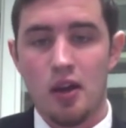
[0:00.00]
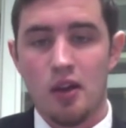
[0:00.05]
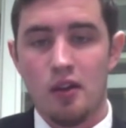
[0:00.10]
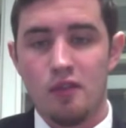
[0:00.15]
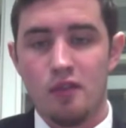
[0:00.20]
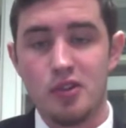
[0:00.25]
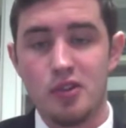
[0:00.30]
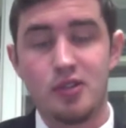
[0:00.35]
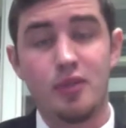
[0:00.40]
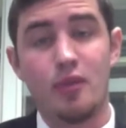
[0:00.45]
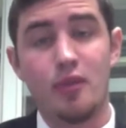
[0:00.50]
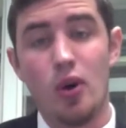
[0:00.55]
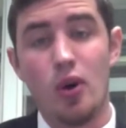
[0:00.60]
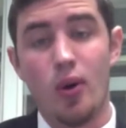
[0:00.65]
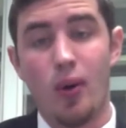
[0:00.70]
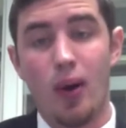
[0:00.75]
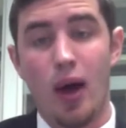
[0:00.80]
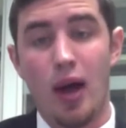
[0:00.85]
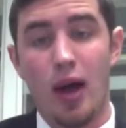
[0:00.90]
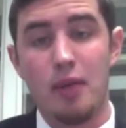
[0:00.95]
First of
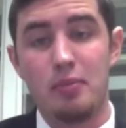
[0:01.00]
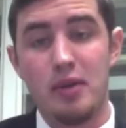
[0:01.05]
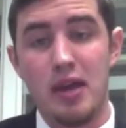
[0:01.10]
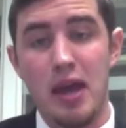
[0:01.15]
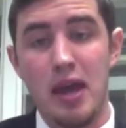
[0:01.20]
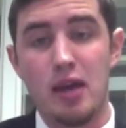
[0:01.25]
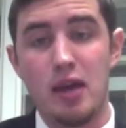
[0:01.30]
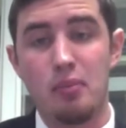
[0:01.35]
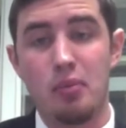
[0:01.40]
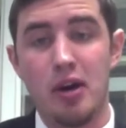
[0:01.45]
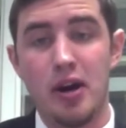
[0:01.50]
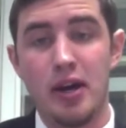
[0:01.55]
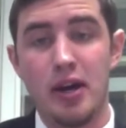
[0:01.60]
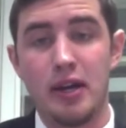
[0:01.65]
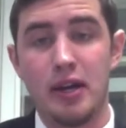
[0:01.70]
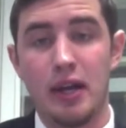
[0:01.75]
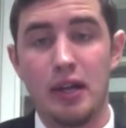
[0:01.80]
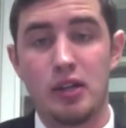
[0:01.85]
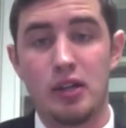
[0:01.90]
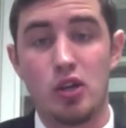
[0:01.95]
all, I began by
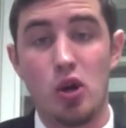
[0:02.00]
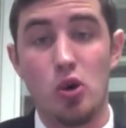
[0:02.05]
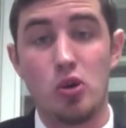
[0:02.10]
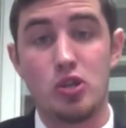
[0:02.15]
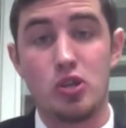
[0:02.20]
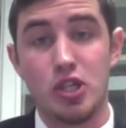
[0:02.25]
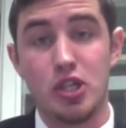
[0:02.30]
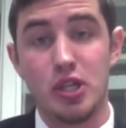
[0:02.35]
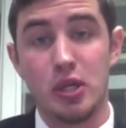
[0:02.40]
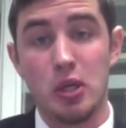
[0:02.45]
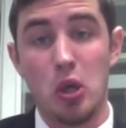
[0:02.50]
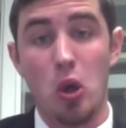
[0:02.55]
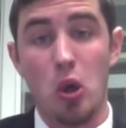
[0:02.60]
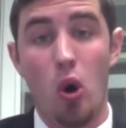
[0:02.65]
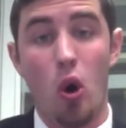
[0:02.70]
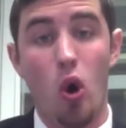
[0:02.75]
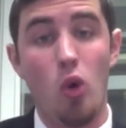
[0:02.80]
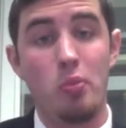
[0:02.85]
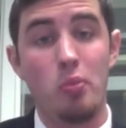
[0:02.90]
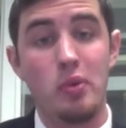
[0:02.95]
encouraging
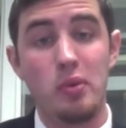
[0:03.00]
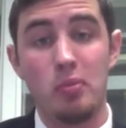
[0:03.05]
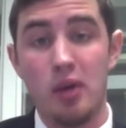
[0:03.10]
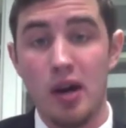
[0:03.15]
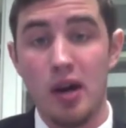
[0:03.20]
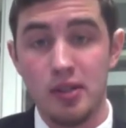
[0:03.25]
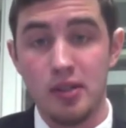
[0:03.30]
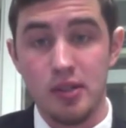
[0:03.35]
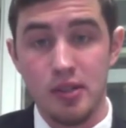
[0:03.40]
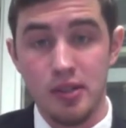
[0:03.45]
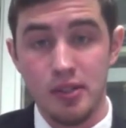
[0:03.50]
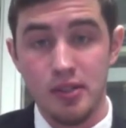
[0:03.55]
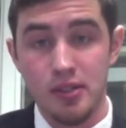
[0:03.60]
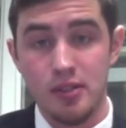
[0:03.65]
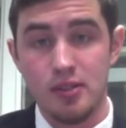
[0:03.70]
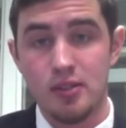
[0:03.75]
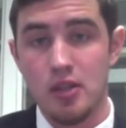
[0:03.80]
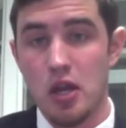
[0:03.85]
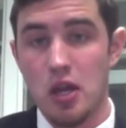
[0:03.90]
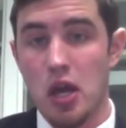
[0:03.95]
open-mindedness